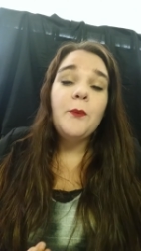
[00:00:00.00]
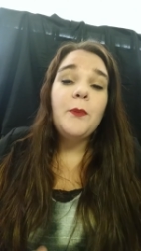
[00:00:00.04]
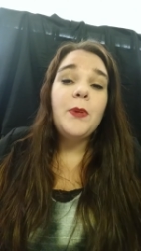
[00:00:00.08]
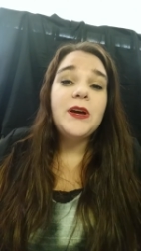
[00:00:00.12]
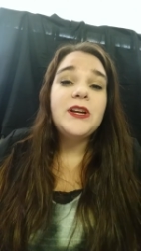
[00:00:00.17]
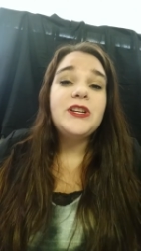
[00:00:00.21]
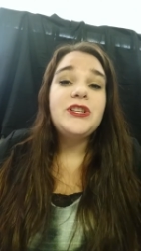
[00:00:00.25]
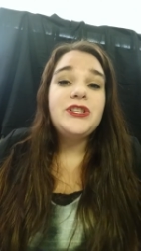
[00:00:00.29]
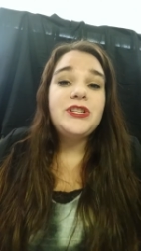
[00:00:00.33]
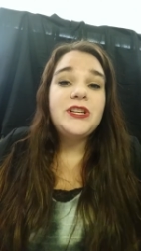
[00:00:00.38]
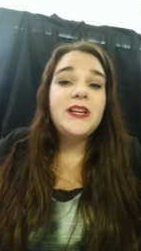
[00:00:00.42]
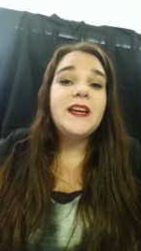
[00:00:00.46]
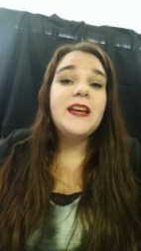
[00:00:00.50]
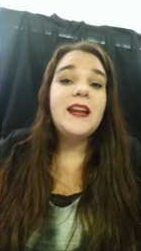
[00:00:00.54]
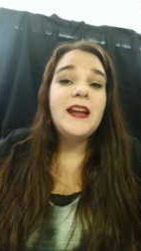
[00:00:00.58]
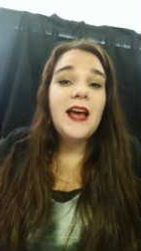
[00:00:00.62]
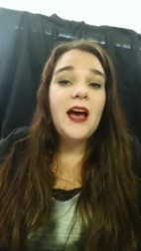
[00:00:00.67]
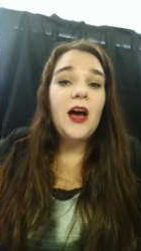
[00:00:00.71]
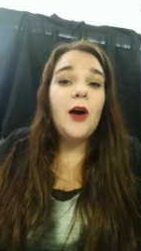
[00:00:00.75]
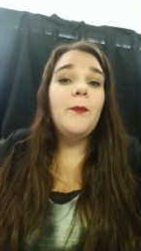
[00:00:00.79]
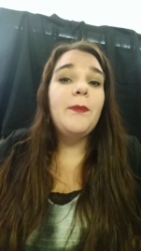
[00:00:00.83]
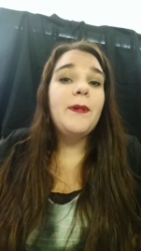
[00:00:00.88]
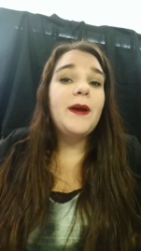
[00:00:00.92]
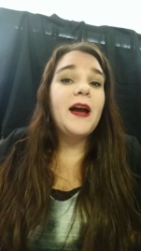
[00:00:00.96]
but she can
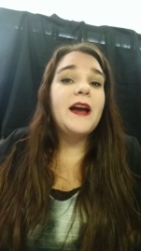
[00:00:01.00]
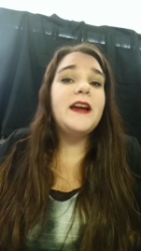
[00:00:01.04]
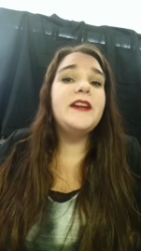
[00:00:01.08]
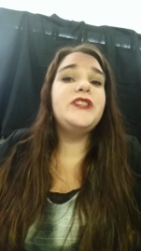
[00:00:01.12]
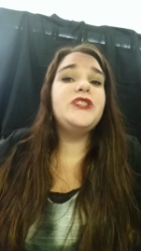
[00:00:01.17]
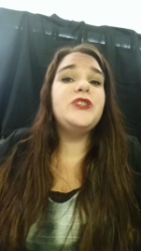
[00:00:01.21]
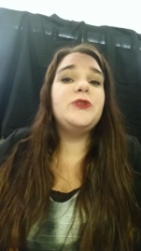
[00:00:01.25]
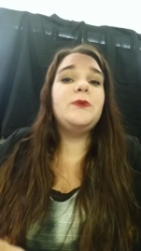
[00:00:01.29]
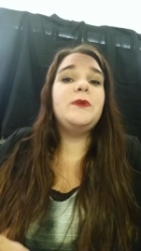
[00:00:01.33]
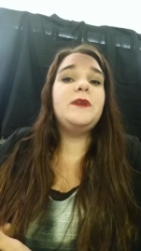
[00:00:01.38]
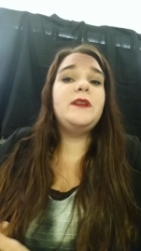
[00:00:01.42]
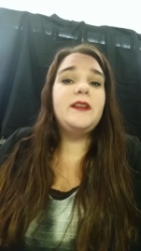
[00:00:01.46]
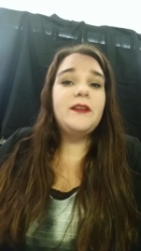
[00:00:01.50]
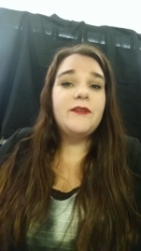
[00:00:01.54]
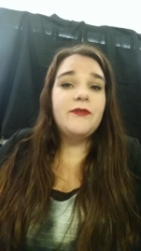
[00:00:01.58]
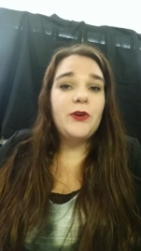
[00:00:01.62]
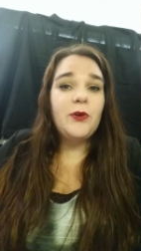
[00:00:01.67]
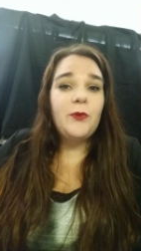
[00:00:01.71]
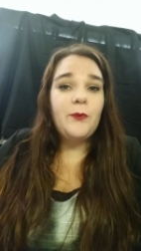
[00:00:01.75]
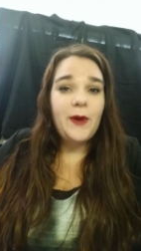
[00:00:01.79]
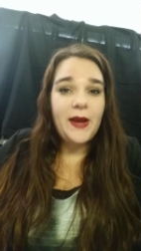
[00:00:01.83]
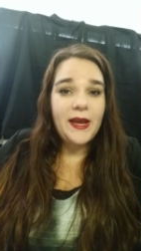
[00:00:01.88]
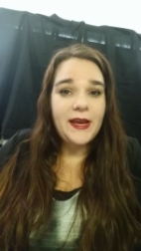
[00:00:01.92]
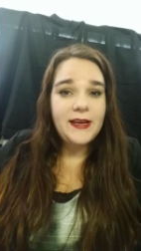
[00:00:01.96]
help guide you in
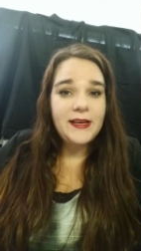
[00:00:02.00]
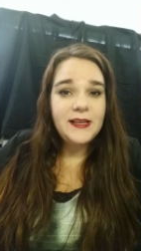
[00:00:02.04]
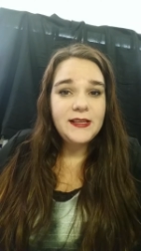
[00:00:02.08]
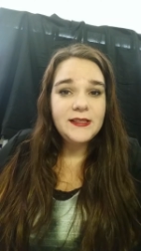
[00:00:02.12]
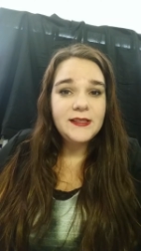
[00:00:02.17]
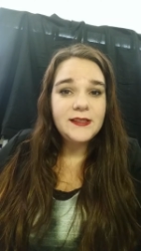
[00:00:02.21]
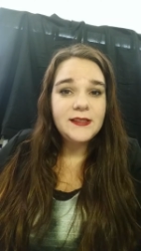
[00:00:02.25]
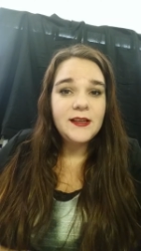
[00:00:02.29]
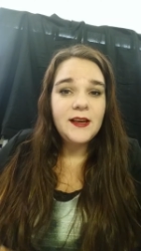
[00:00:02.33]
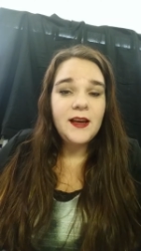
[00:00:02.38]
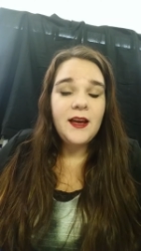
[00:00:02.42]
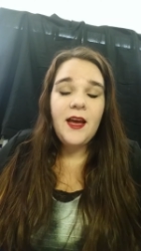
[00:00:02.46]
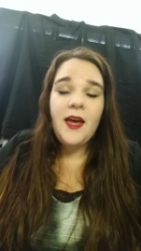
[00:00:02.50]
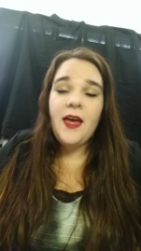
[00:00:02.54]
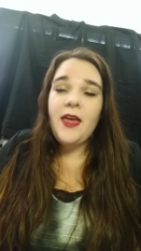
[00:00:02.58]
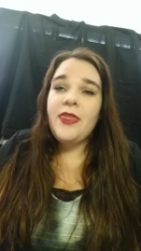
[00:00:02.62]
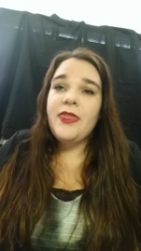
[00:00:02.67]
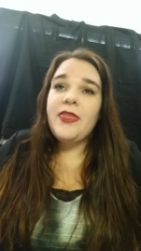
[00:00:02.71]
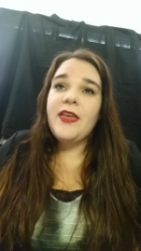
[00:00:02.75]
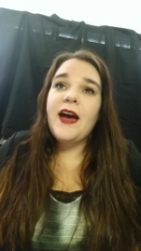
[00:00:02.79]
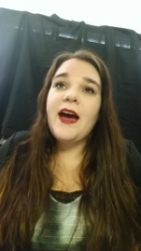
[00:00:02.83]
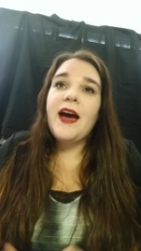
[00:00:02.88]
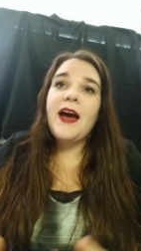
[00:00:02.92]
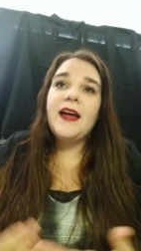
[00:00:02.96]
different ways
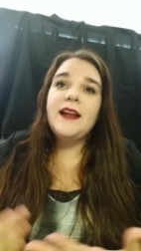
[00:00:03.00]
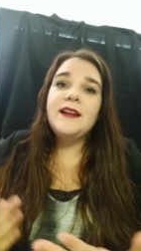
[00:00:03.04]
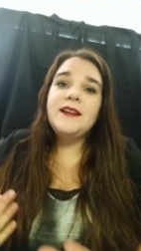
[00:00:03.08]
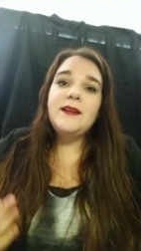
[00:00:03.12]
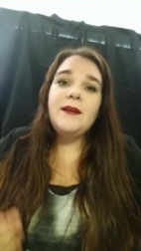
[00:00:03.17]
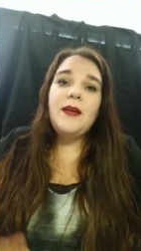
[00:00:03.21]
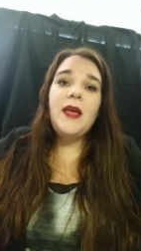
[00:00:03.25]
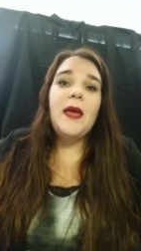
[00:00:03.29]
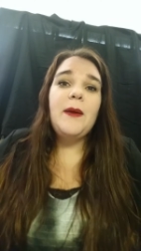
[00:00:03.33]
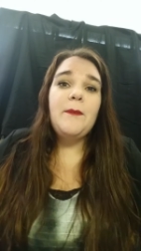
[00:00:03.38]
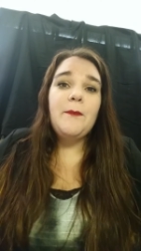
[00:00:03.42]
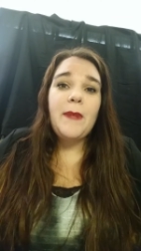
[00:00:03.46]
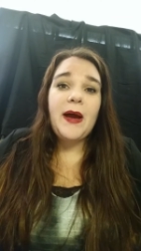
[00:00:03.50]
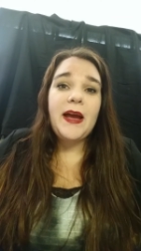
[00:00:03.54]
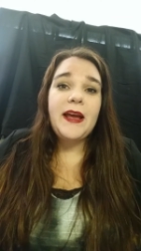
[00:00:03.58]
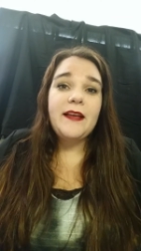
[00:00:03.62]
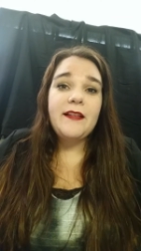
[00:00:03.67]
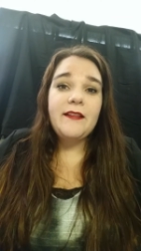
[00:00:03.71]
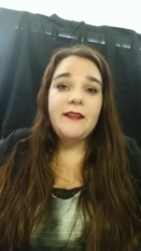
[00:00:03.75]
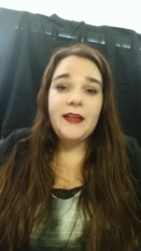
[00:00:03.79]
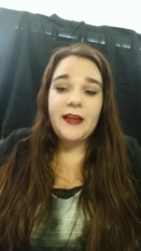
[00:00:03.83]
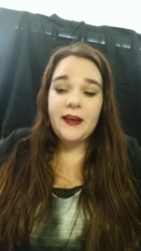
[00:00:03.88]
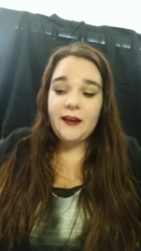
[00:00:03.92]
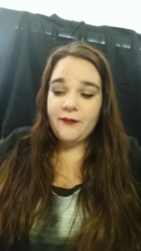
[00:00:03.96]
that it
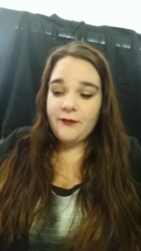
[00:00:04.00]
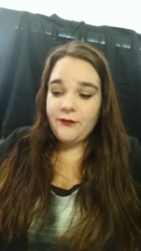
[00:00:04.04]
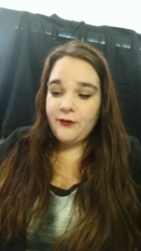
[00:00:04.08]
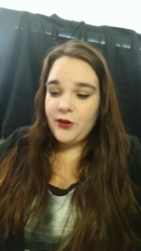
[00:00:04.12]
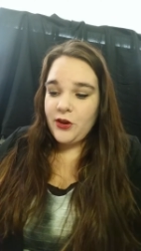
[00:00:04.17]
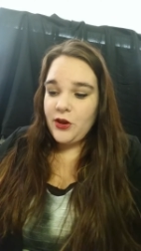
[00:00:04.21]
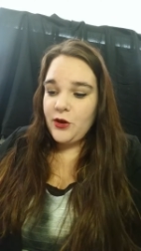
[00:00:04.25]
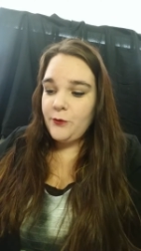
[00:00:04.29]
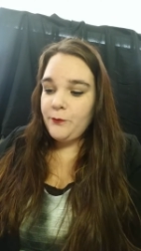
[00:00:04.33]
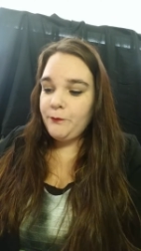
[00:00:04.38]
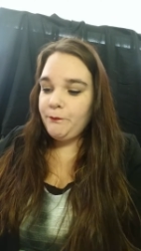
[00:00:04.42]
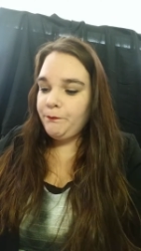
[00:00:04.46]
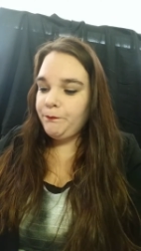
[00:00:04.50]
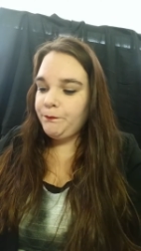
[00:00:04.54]
might click for you.